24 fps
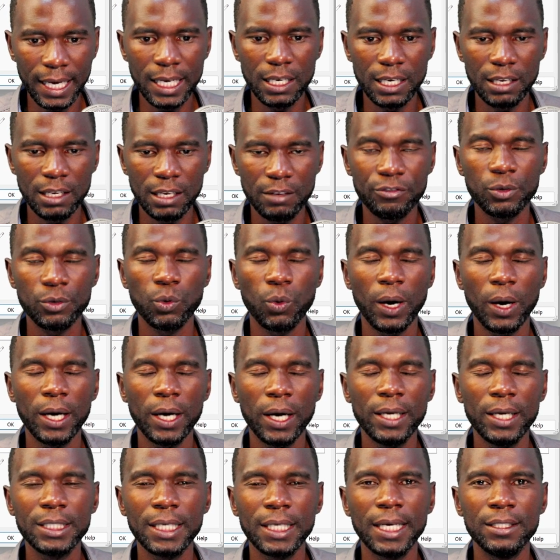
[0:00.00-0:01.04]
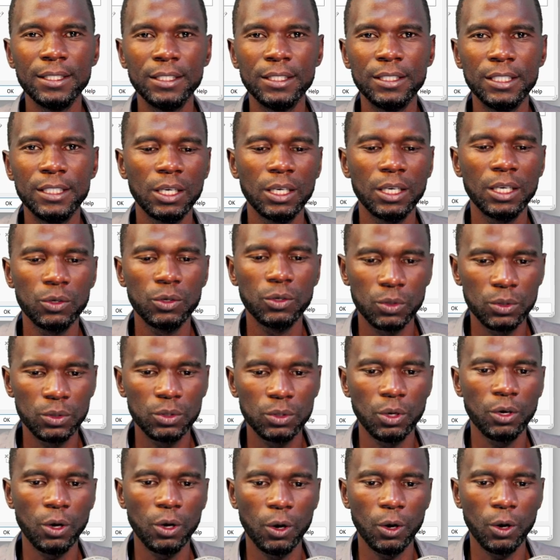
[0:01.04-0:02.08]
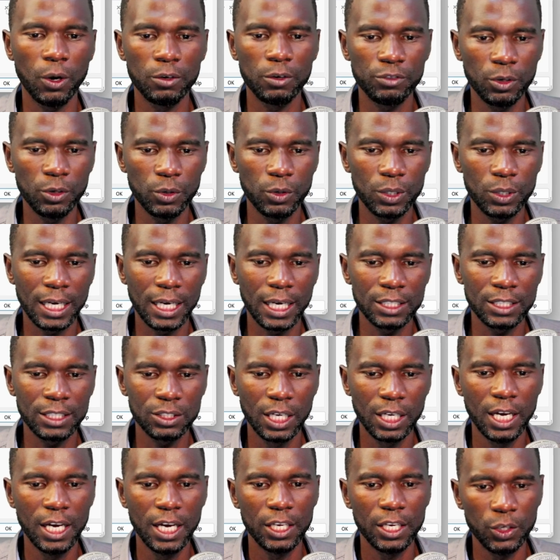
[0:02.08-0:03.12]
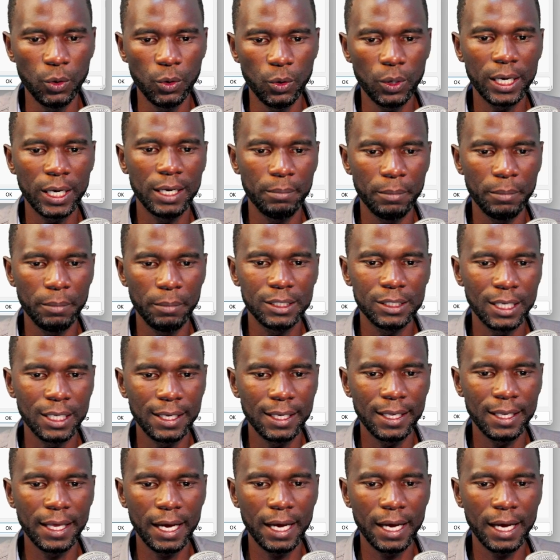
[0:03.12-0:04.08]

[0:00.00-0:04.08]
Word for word: If you want a detailed tutorial on filters, you can mention there.